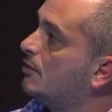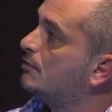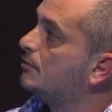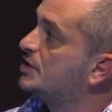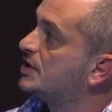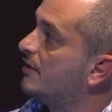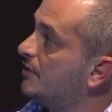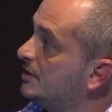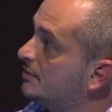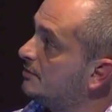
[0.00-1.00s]
which have
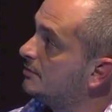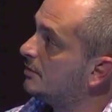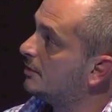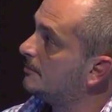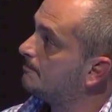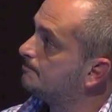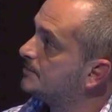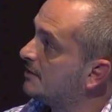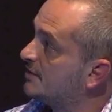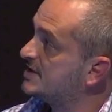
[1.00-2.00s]

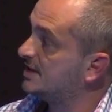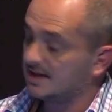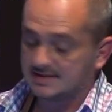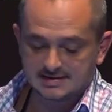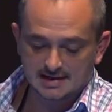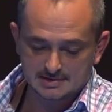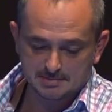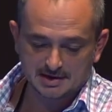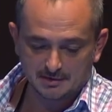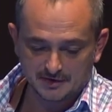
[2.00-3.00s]
investigated this
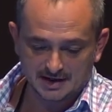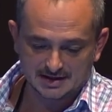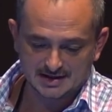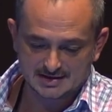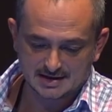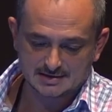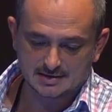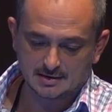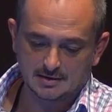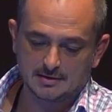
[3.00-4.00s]
aspect of NK cells,
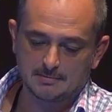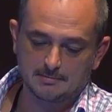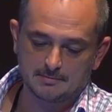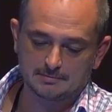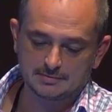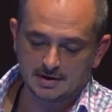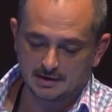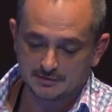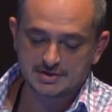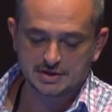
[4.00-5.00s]

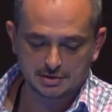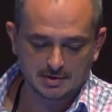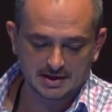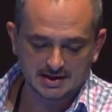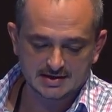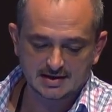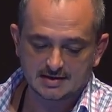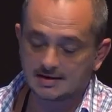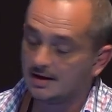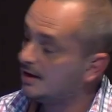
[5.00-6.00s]
of tissue NK
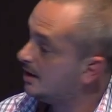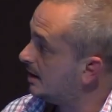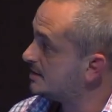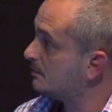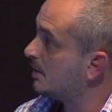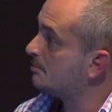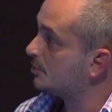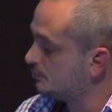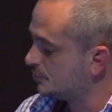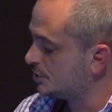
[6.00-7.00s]
cells. And they were able
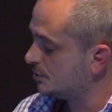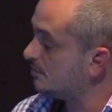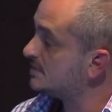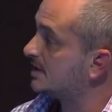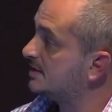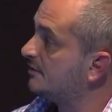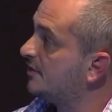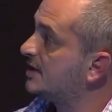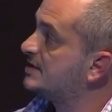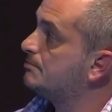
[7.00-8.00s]
to show that, in
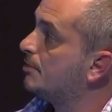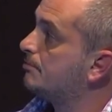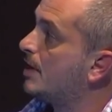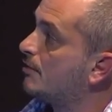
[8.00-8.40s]
fact, in bone marrow,